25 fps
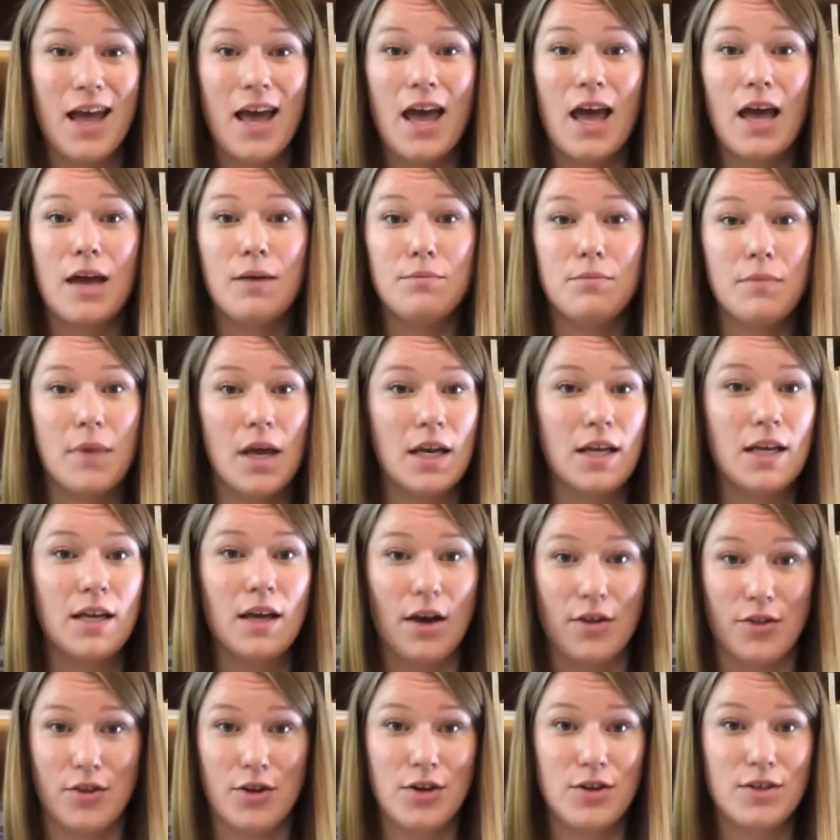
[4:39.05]
and many
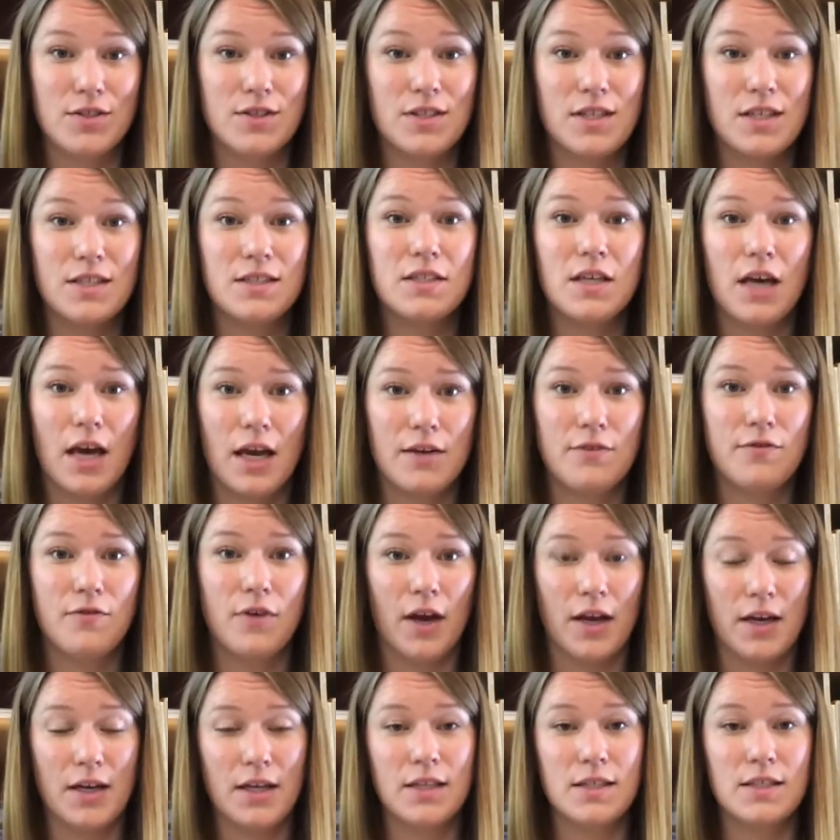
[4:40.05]
others died
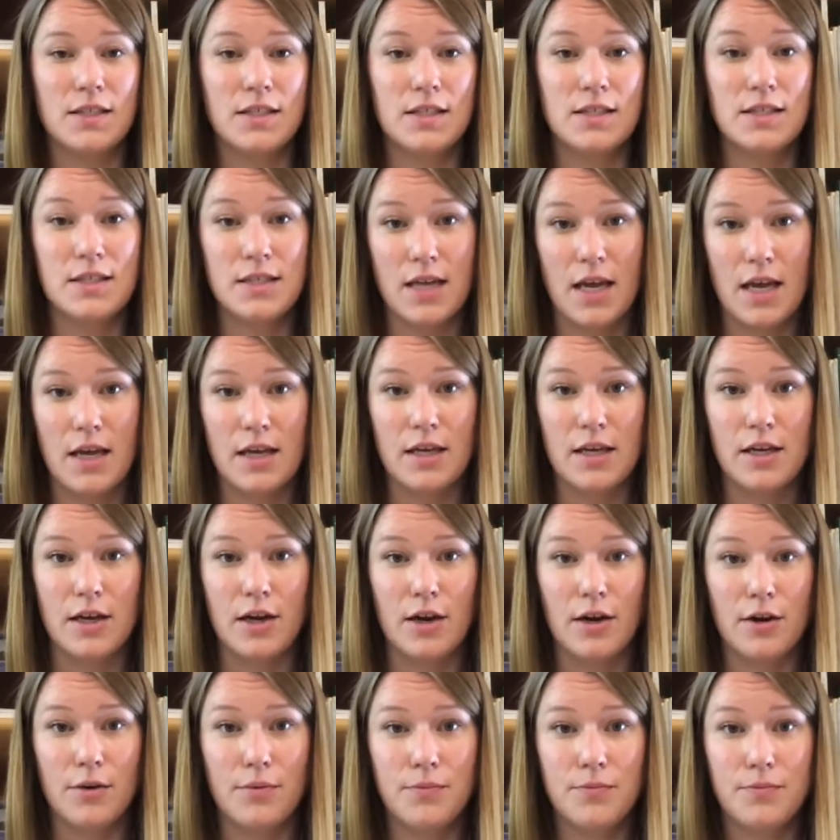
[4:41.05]
fighting to stay
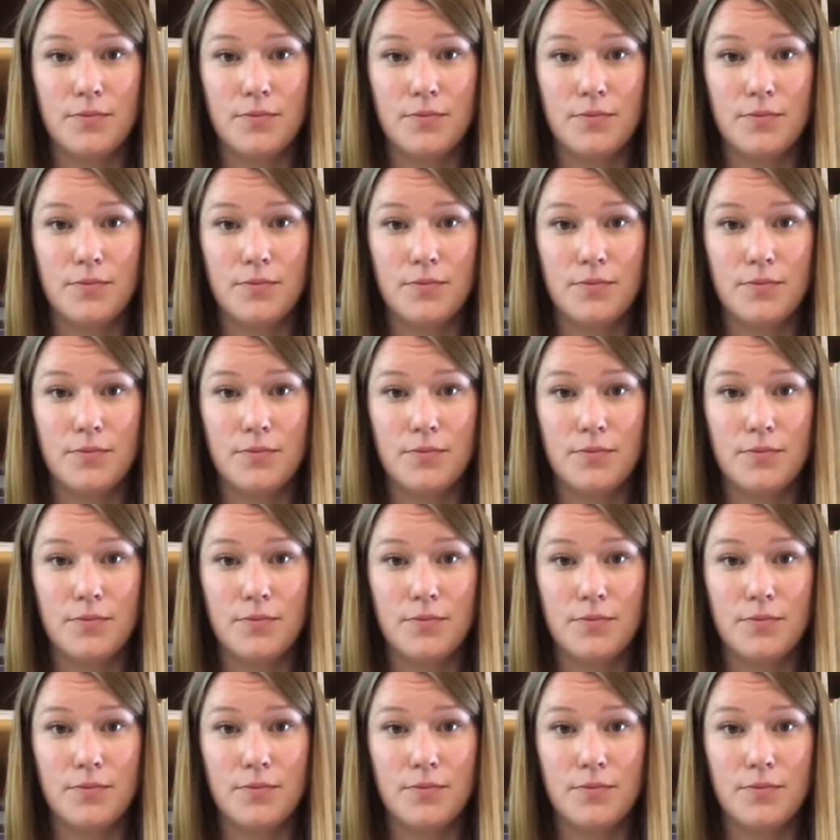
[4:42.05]
here.